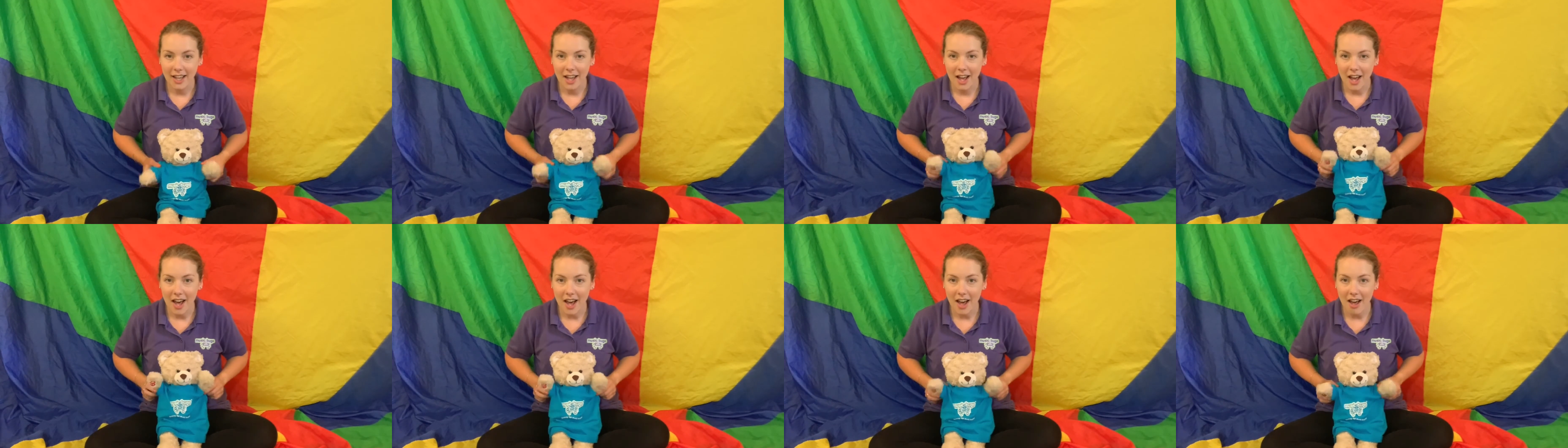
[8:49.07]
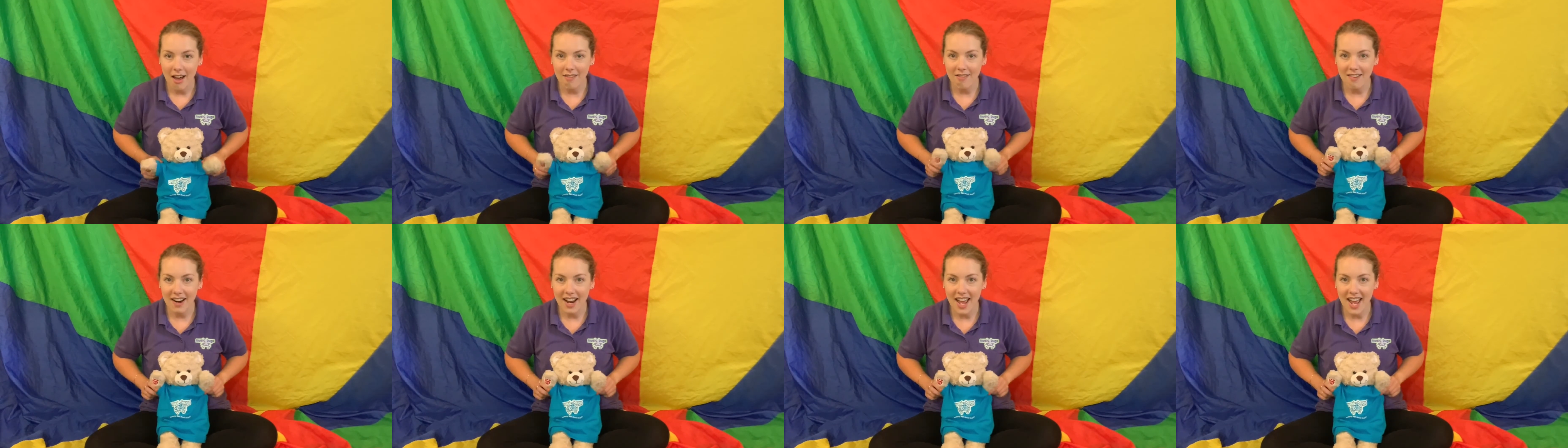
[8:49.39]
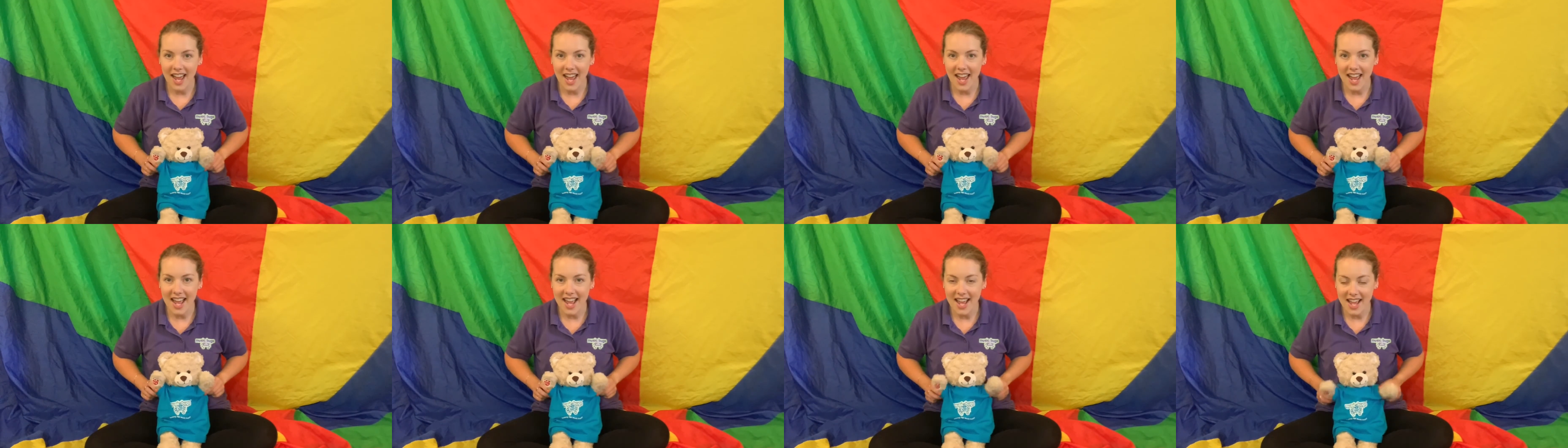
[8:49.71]

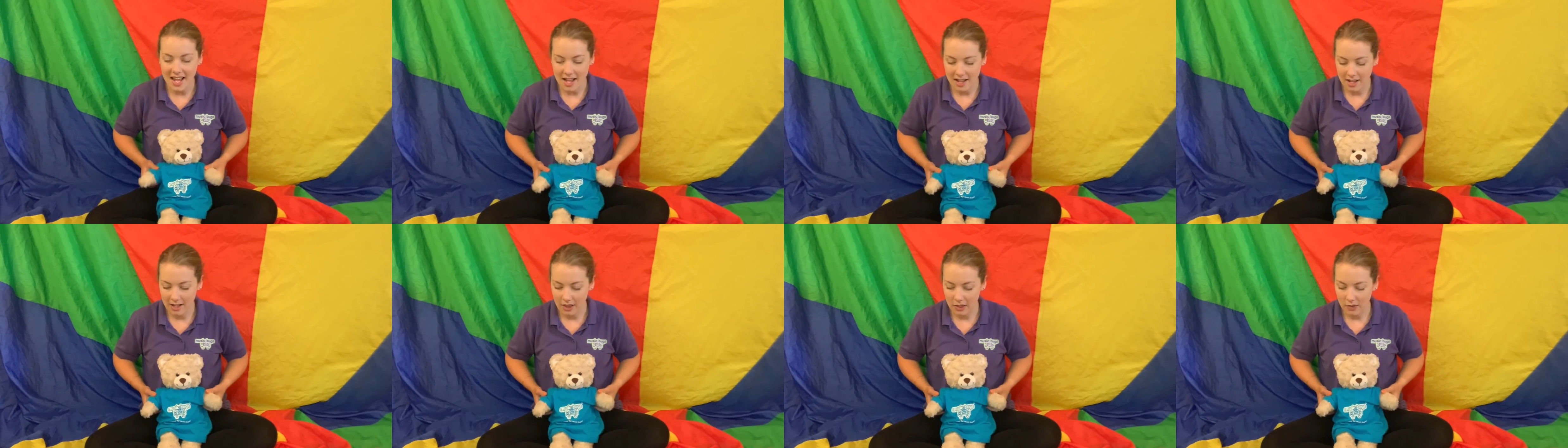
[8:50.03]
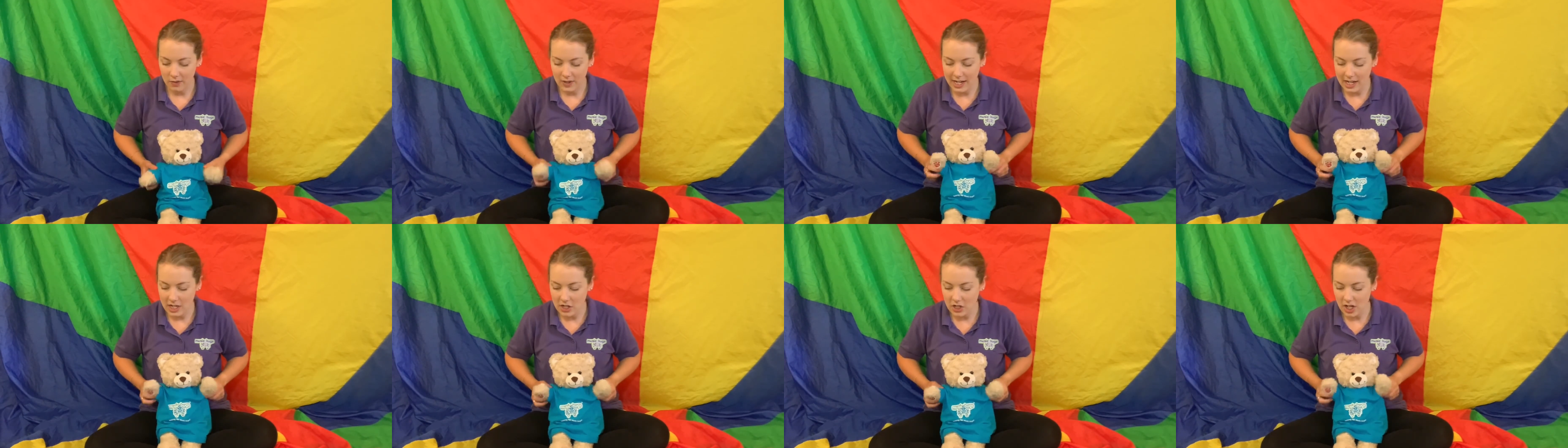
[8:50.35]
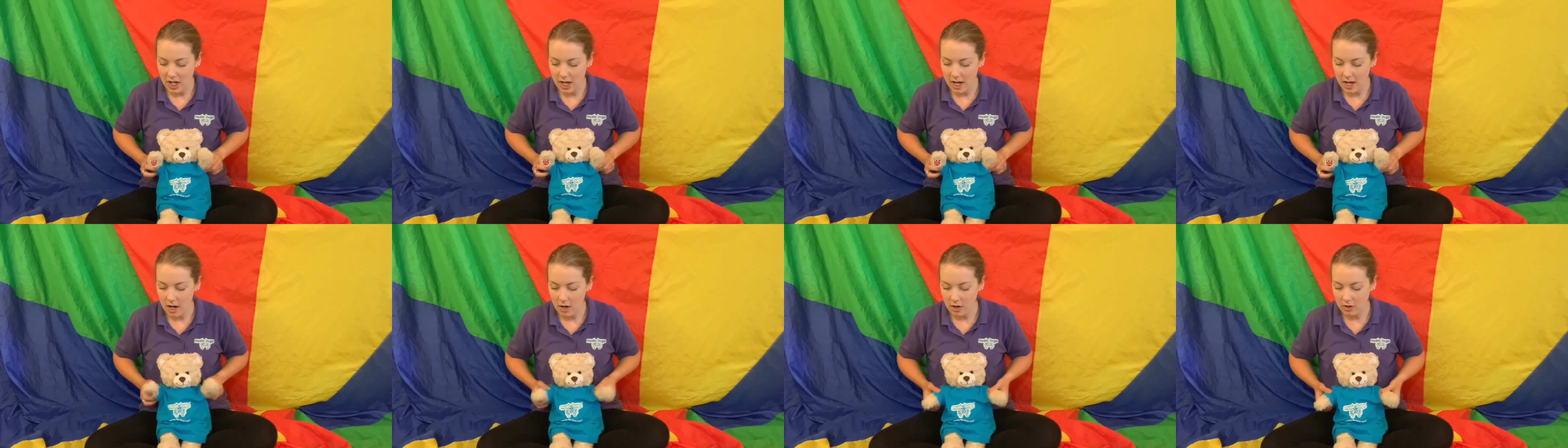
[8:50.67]
hooray, 3
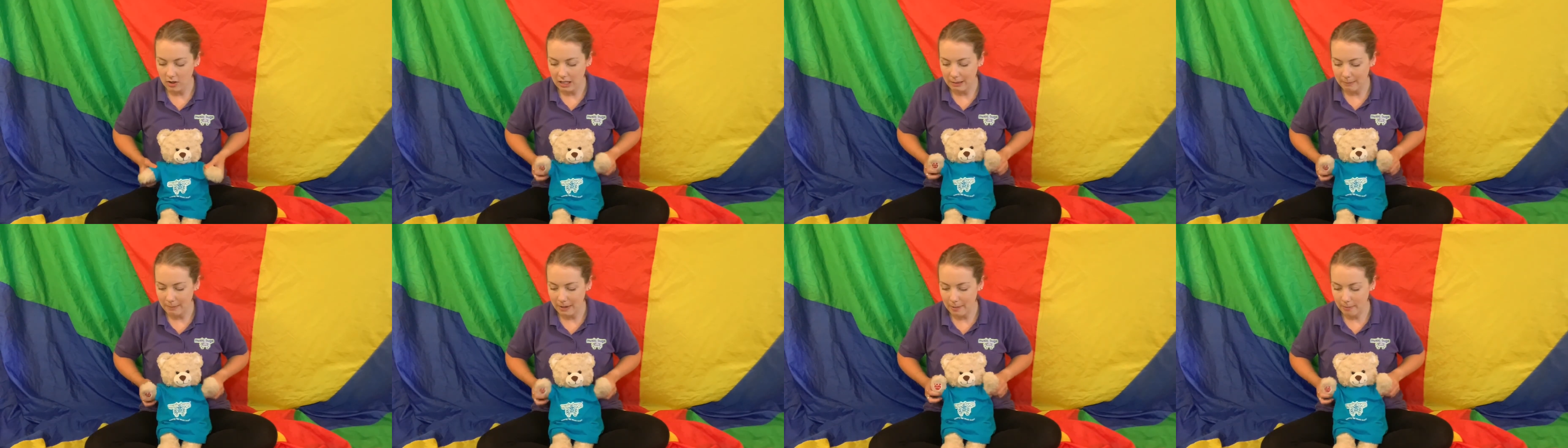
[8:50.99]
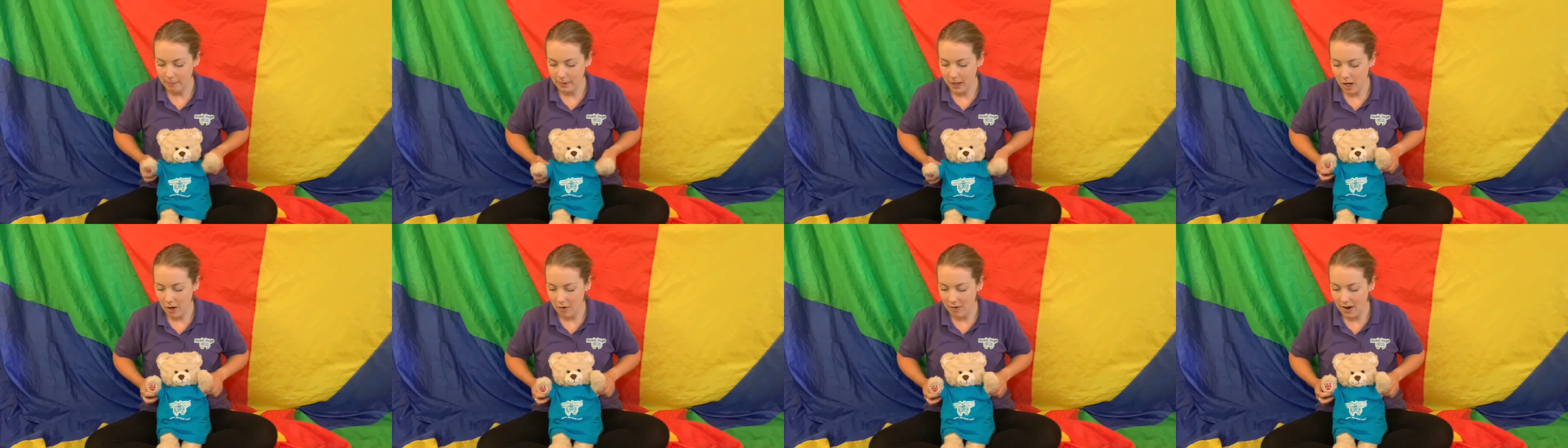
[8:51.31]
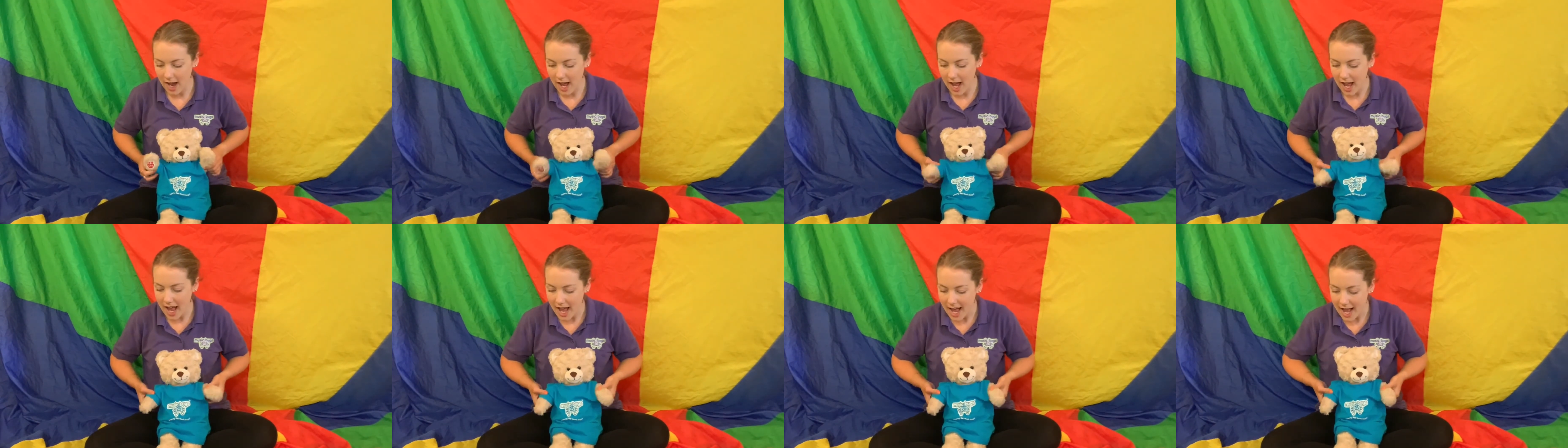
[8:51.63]
cheers, hip hip
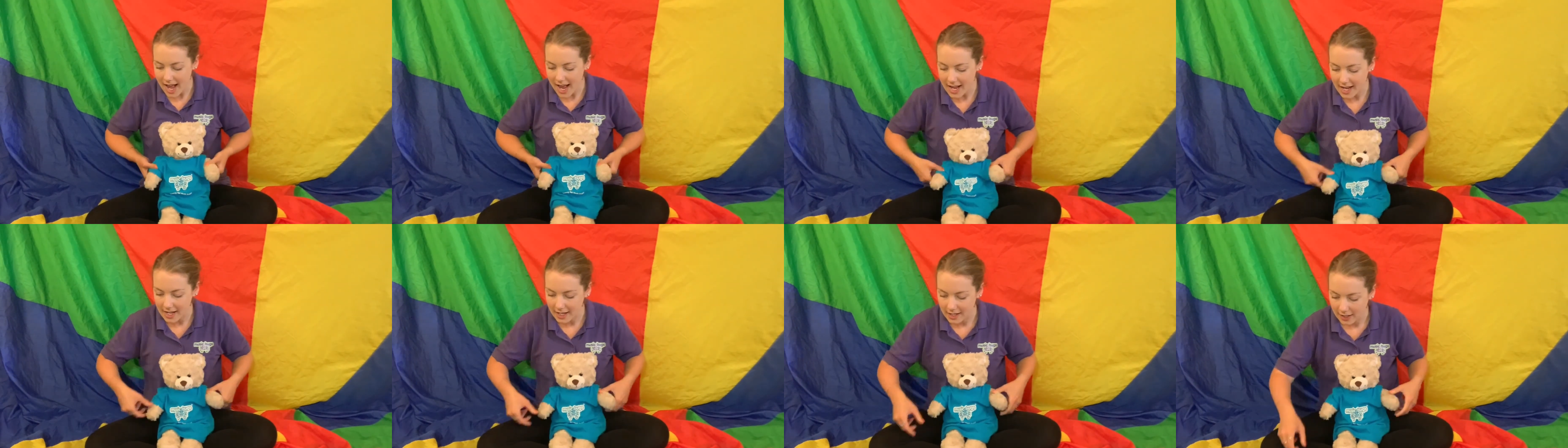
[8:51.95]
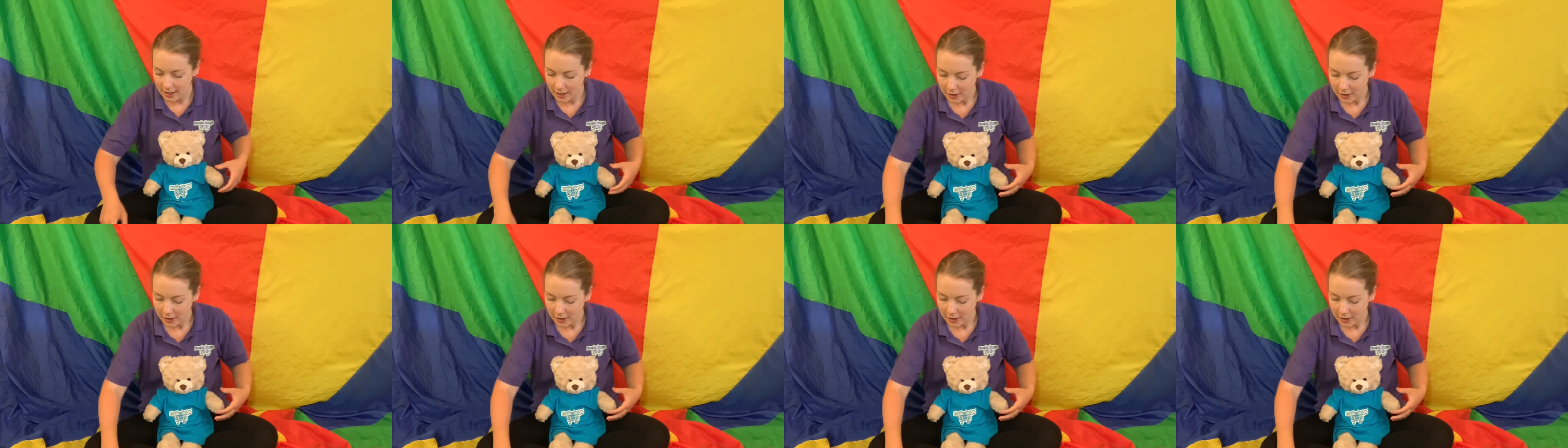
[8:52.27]
hooray.